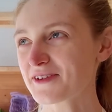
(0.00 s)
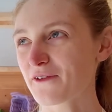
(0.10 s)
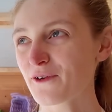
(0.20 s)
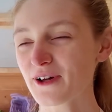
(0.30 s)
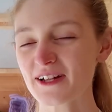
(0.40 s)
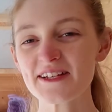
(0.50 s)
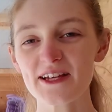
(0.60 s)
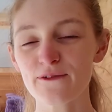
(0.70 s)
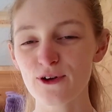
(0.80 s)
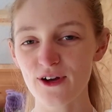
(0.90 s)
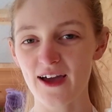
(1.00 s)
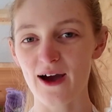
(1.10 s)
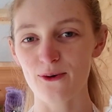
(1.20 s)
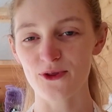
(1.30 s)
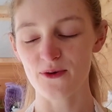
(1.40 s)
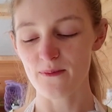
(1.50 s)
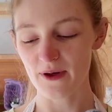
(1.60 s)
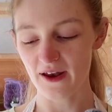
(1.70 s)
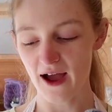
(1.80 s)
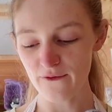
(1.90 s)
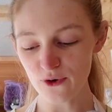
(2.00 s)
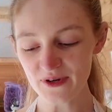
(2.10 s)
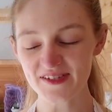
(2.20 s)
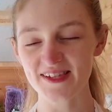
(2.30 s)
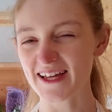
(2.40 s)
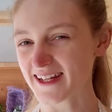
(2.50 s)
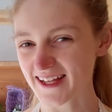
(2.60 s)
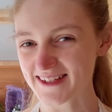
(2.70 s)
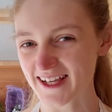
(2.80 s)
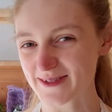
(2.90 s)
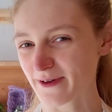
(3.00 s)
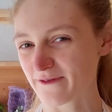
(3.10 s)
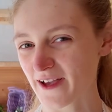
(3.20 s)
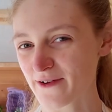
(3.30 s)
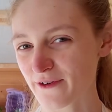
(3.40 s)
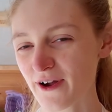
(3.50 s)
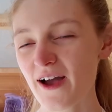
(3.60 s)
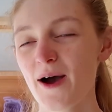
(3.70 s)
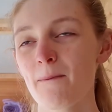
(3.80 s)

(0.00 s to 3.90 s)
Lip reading: feel like I need to have a look at all of them, but like I've always said Entei's my favourite,